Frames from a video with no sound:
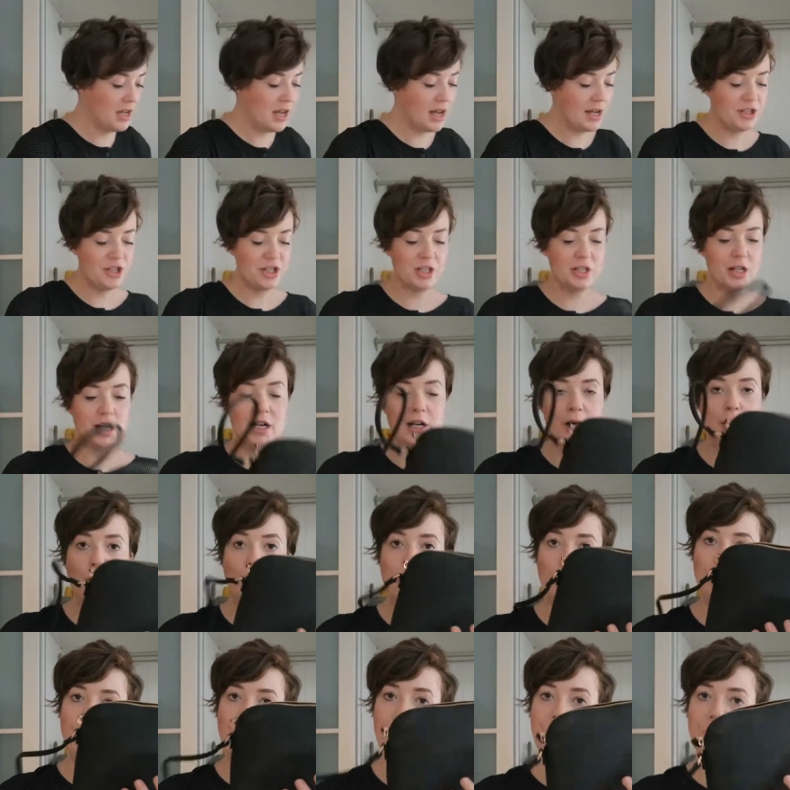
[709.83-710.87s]
Yeah, just a
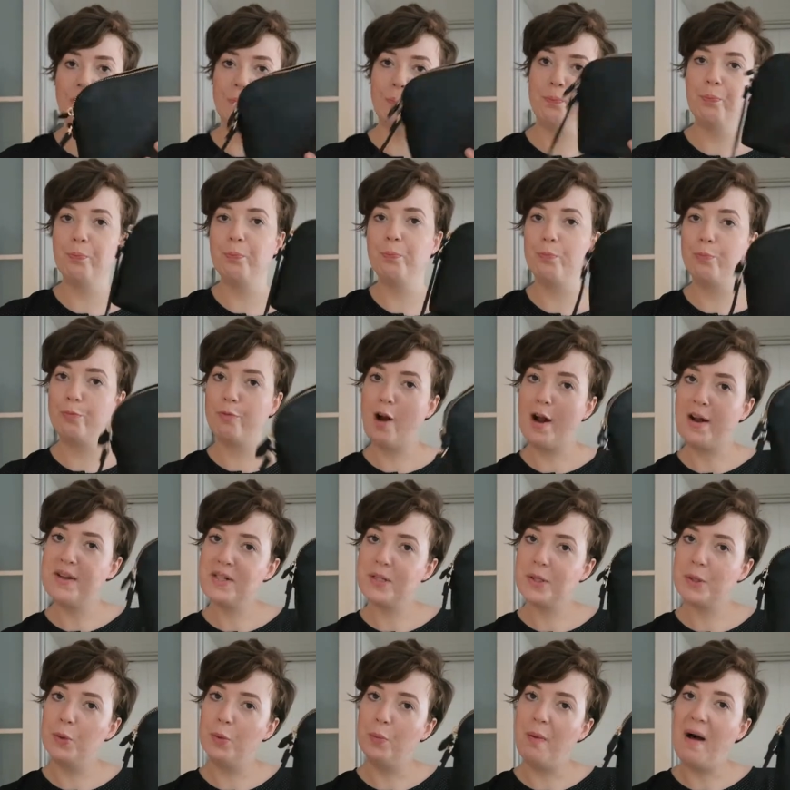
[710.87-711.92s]
little good
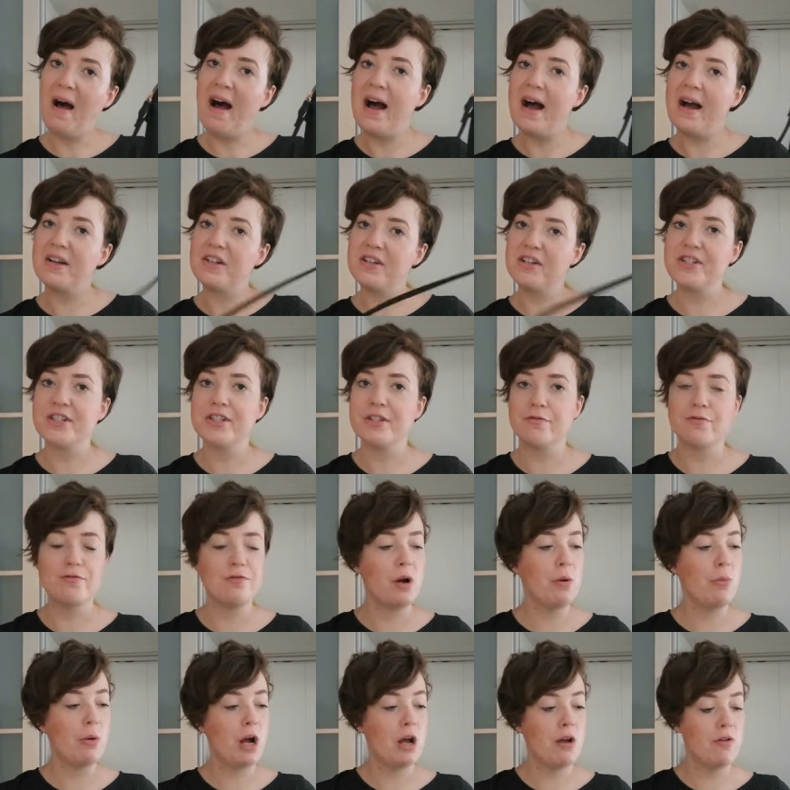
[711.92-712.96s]
practical bag just to
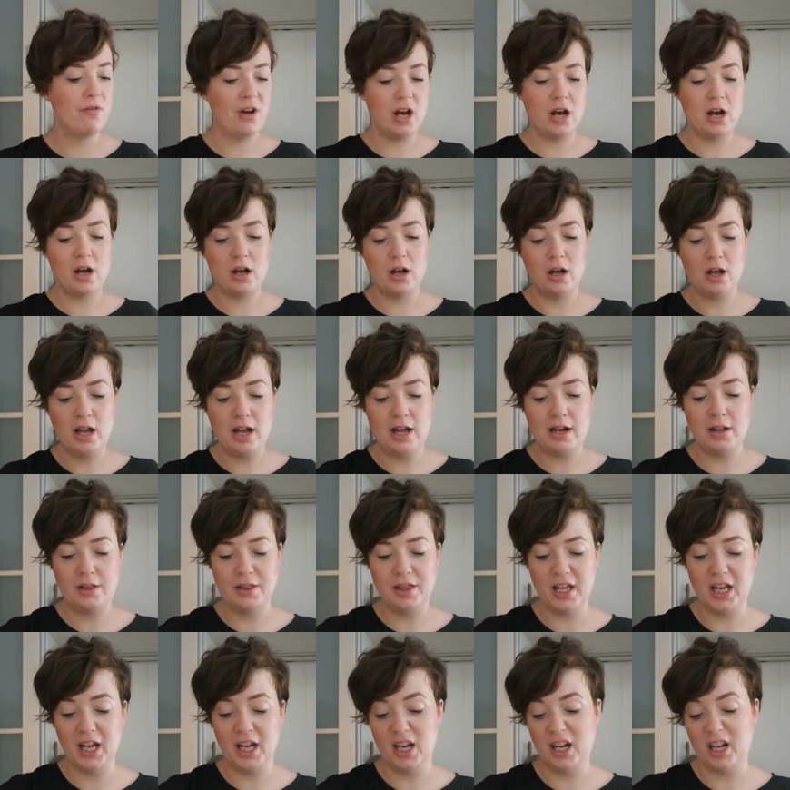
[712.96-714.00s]
throw over
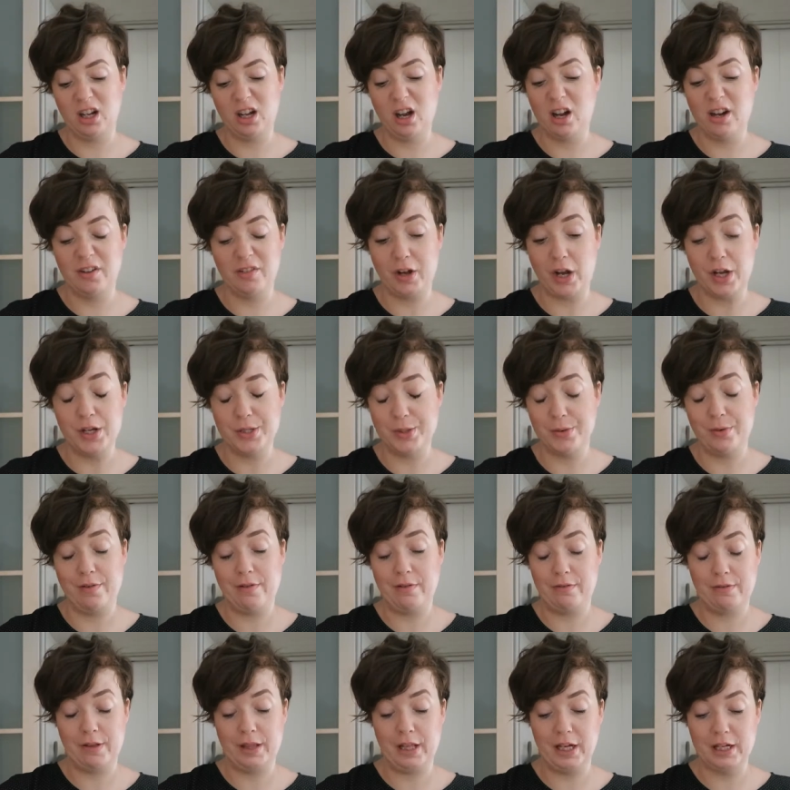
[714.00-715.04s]
anything, and it kind of goes with
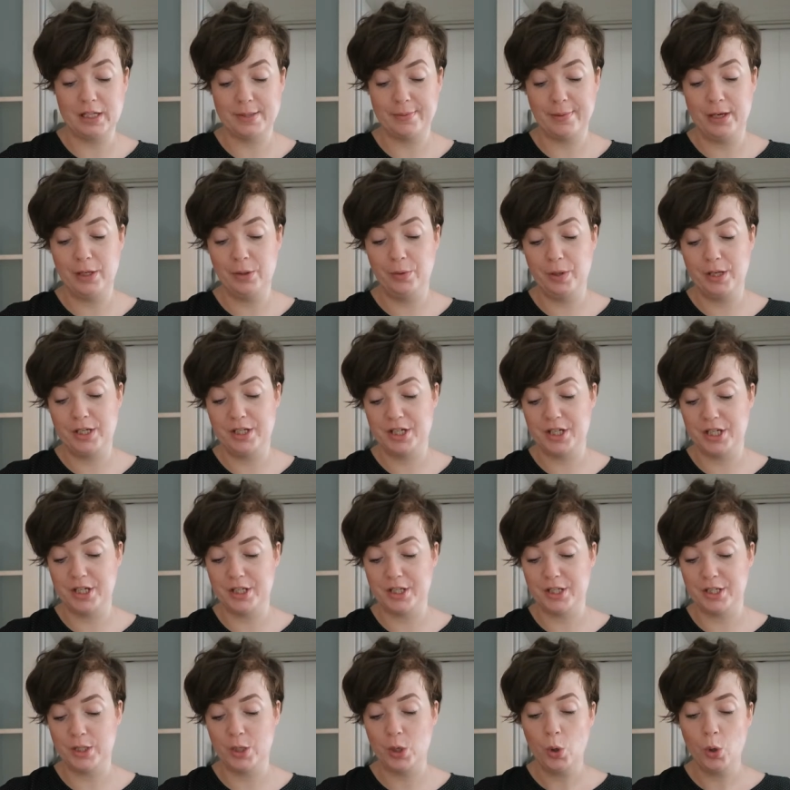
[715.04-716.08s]
everything as well, which
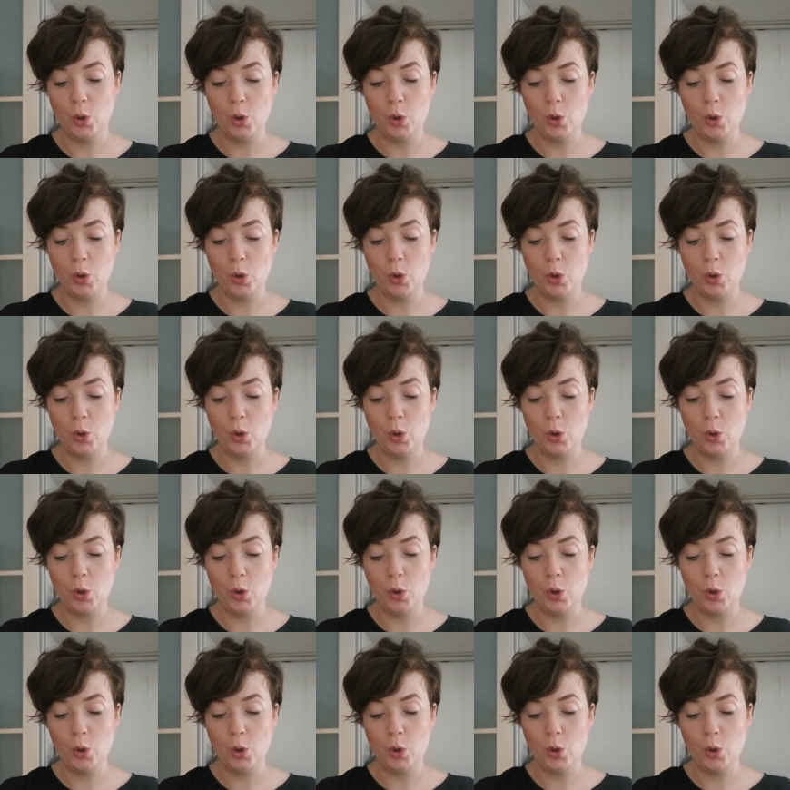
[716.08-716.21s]
is